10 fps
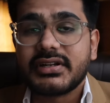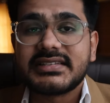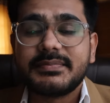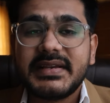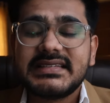it has
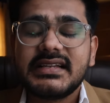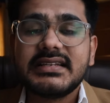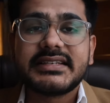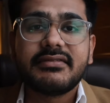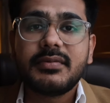basically
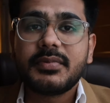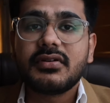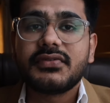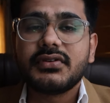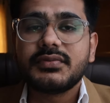7
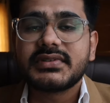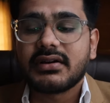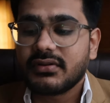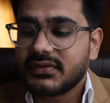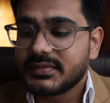perfumes.
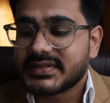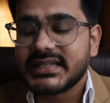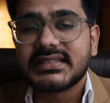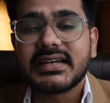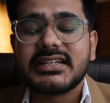Out of them,
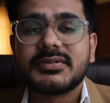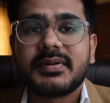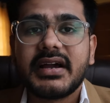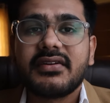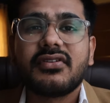6 are
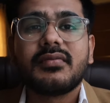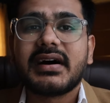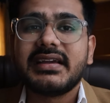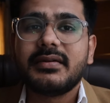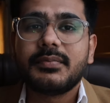inspired from
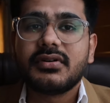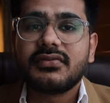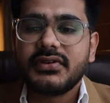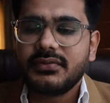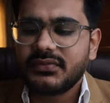high-end
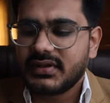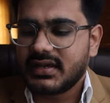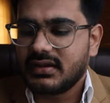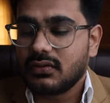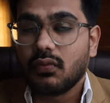perfumes
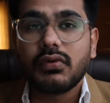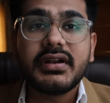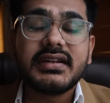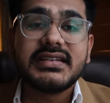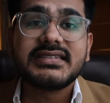and
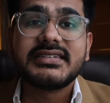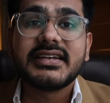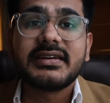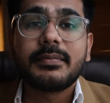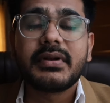1 is
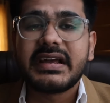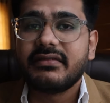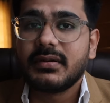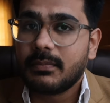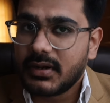their
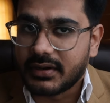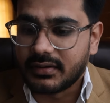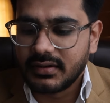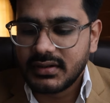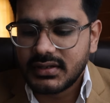private
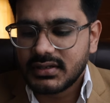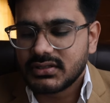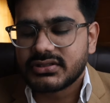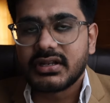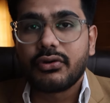blend.
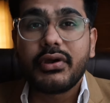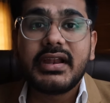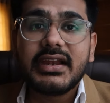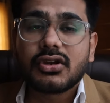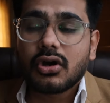So I'll
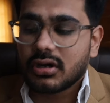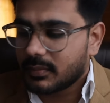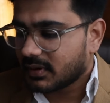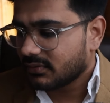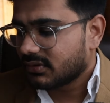quickly talk
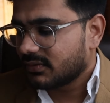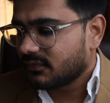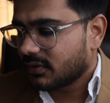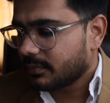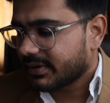about them
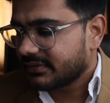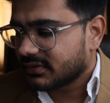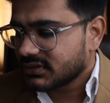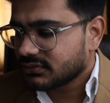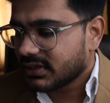one by
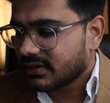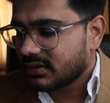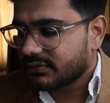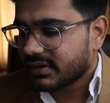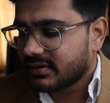one so that
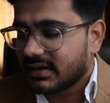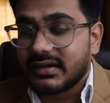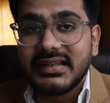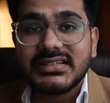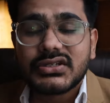you can at
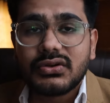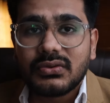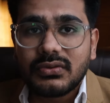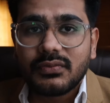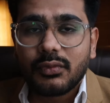least
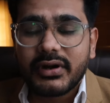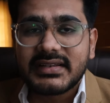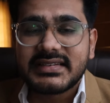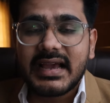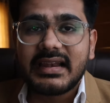know what
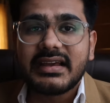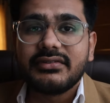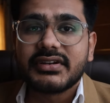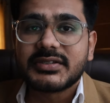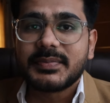exactly are you
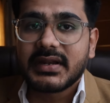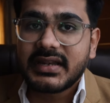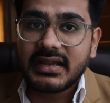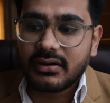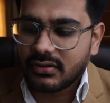
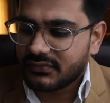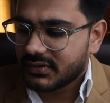expecting out of